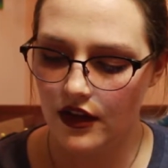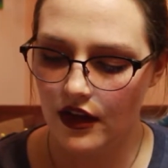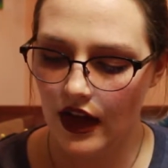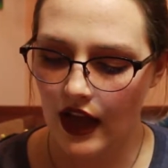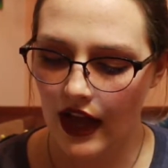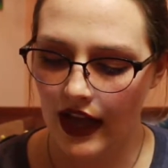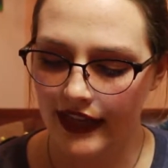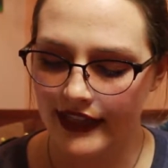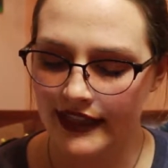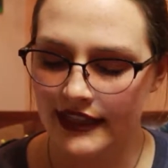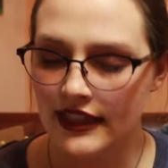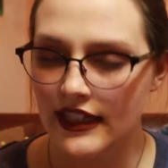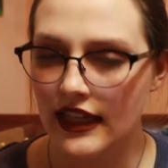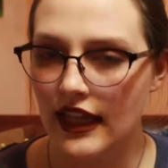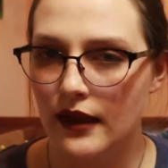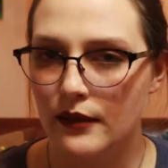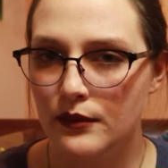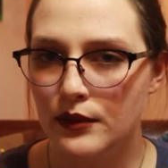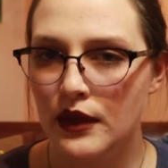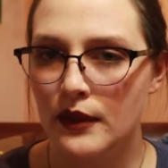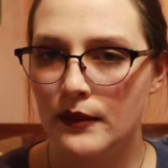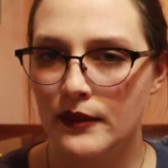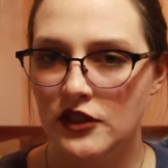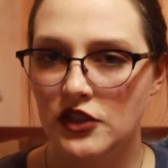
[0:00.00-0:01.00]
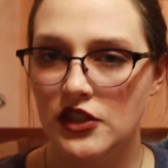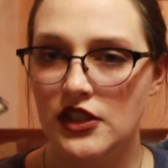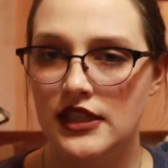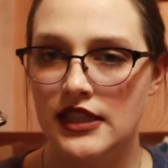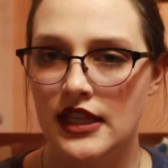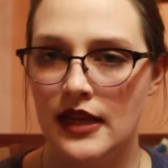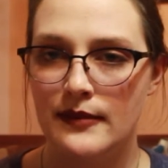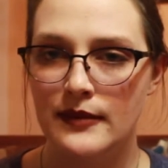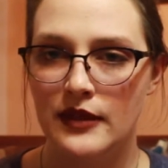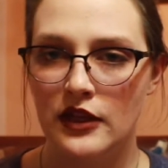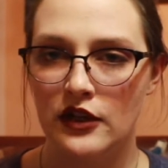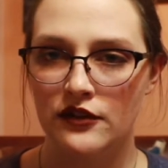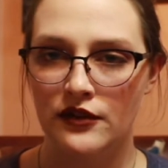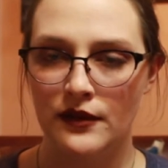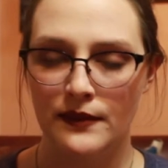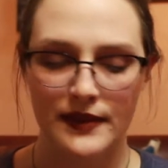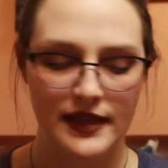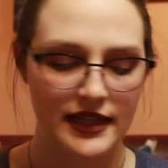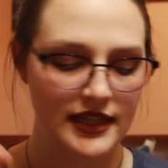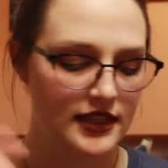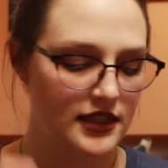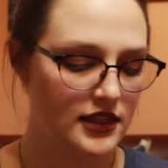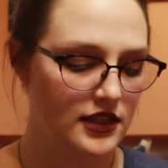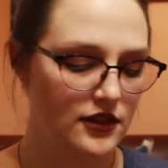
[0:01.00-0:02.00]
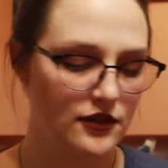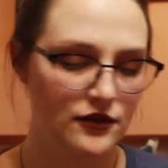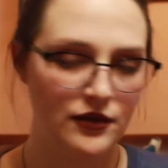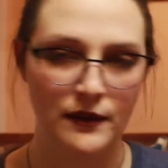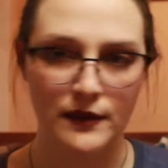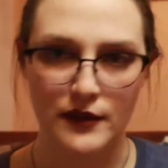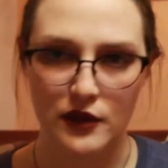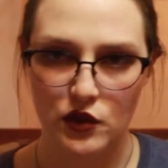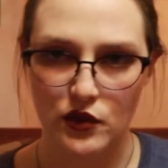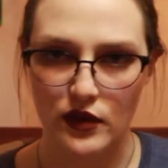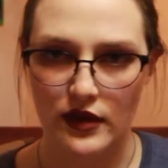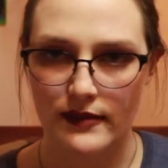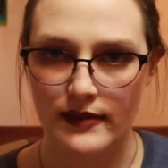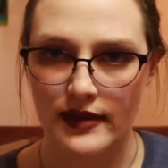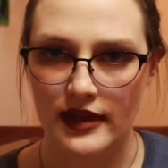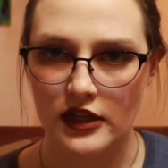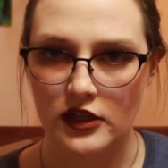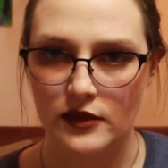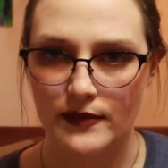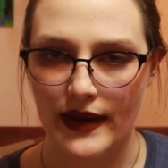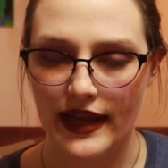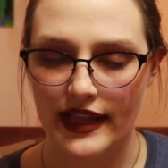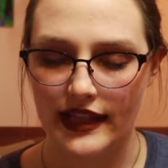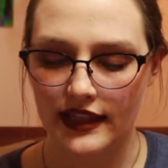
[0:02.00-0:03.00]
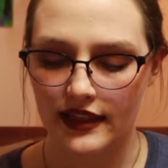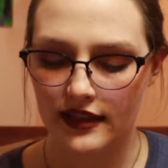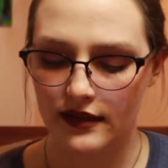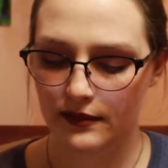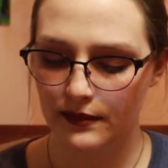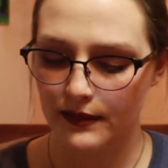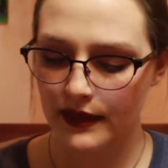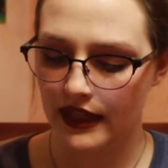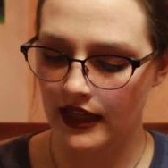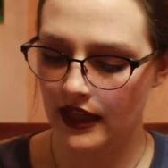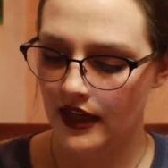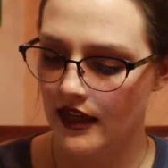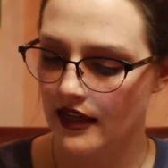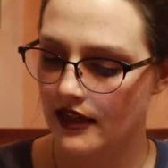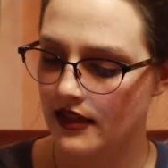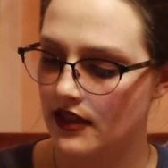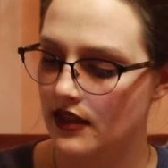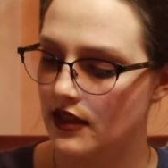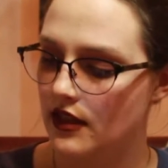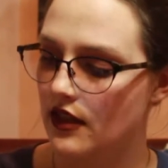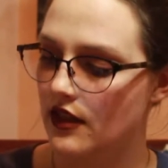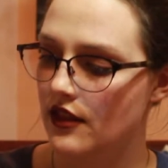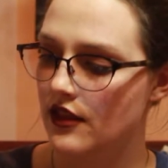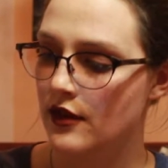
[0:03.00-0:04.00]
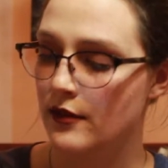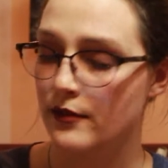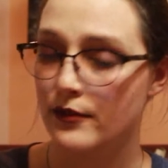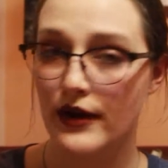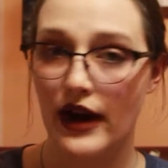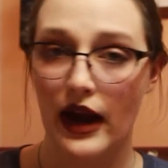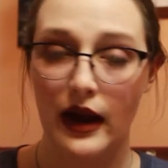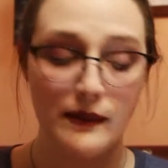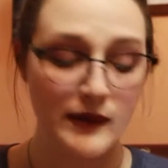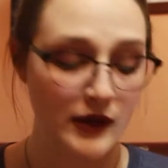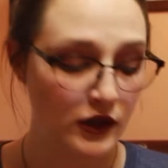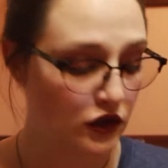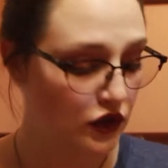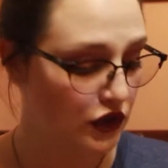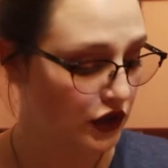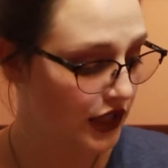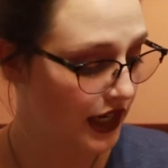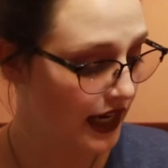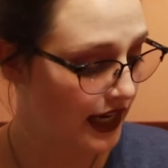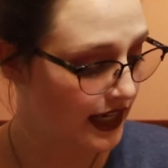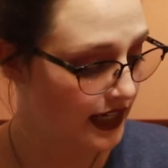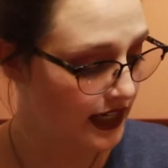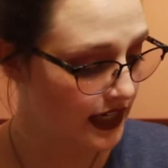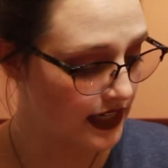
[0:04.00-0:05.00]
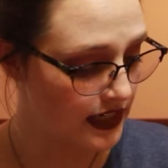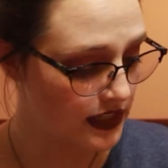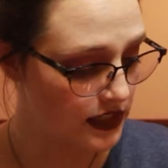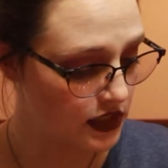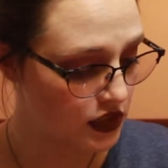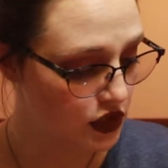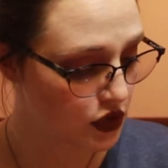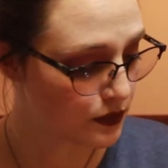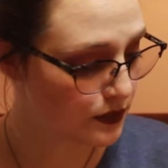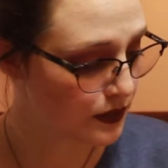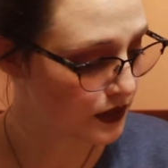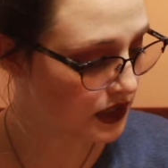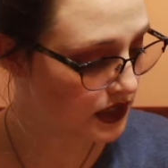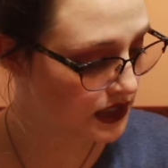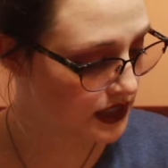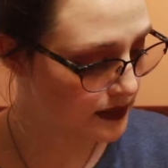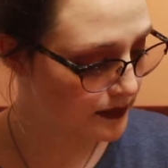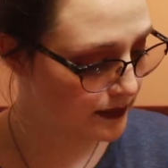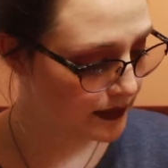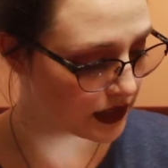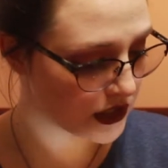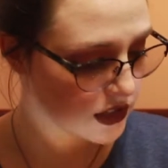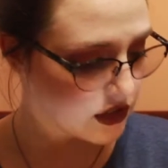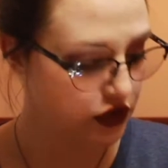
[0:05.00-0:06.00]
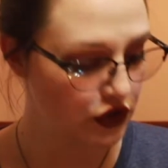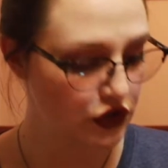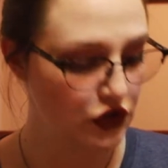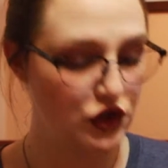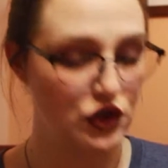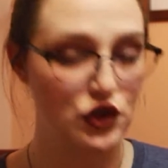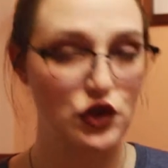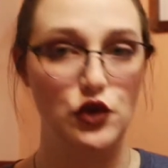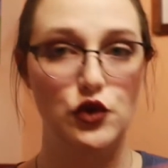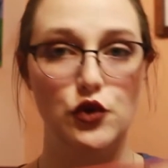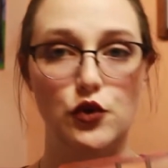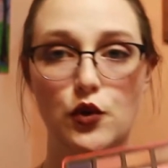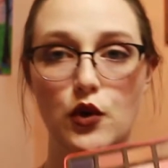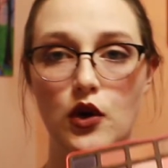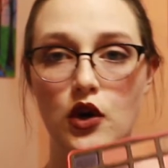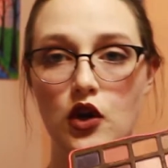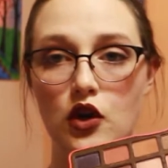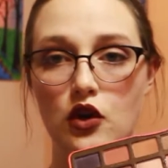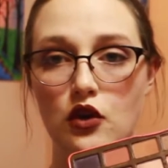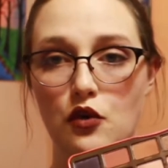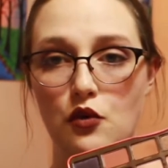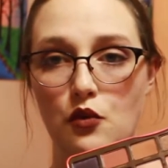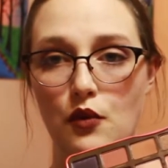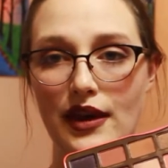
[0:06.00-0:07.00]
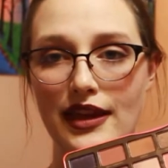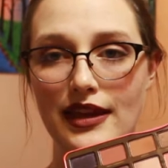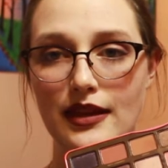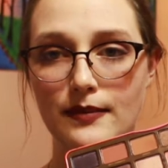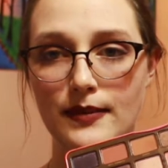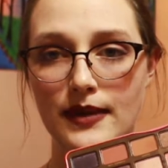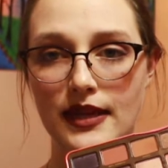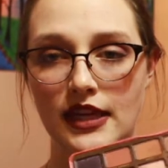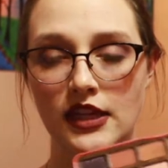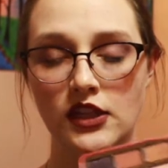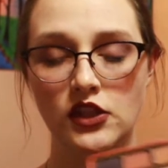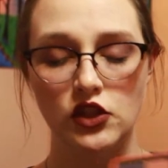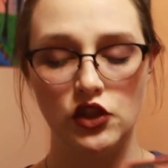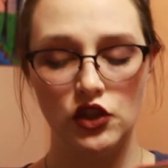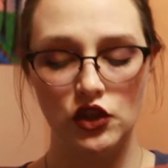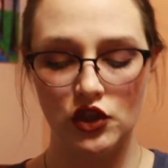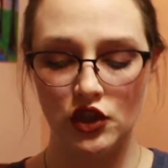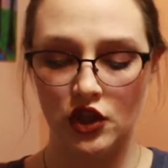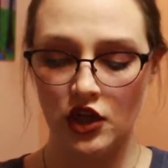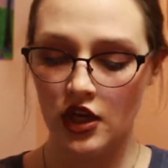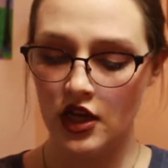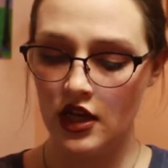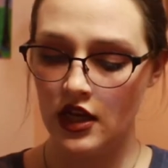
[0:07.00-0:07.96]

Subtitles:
I can get pretty much the same look from this from the Sweet Peach palette, because the brow bone shade is super similar to White Peach.